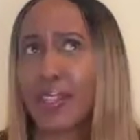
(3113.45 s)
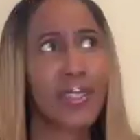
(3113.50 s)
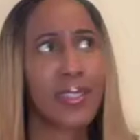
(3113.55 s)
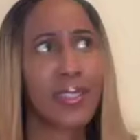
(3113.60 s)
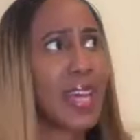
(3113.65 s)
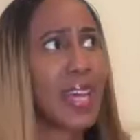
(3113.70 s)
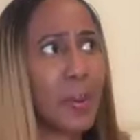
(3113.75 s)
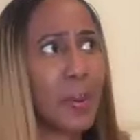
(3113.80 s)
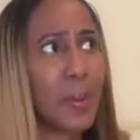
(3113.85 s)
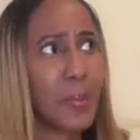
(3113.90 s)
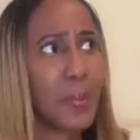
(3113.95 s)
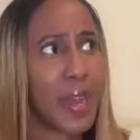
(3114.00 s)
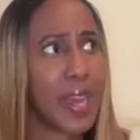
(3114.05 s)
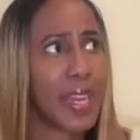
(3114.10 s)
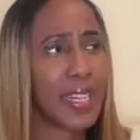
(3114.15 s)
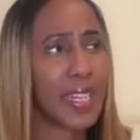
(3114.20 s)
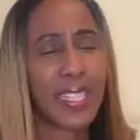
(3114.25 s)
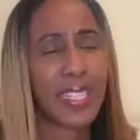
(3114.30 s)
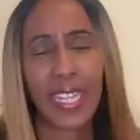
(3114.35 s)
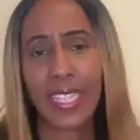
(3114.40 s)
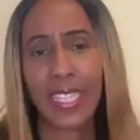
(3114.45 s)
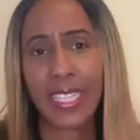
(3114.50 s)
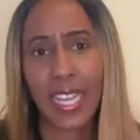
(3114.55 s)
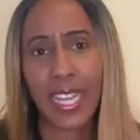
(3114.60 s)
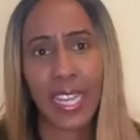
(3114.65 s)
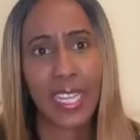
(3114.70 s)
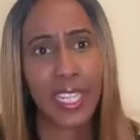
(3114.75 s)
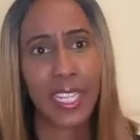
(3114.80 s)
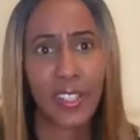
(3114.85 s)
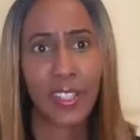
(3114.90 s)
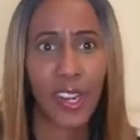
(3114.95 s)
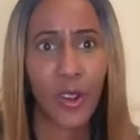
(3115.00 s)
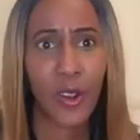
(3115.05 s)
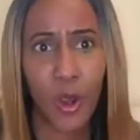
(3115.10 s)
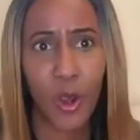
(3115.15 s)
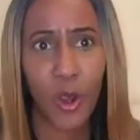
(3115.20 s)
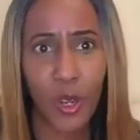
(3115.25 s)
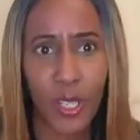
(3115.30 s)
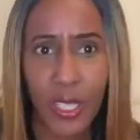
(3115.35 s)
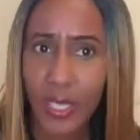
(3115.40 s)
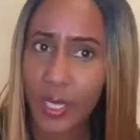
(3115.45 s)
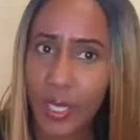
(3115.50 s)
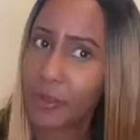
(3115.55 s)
Zama and tells her hit record.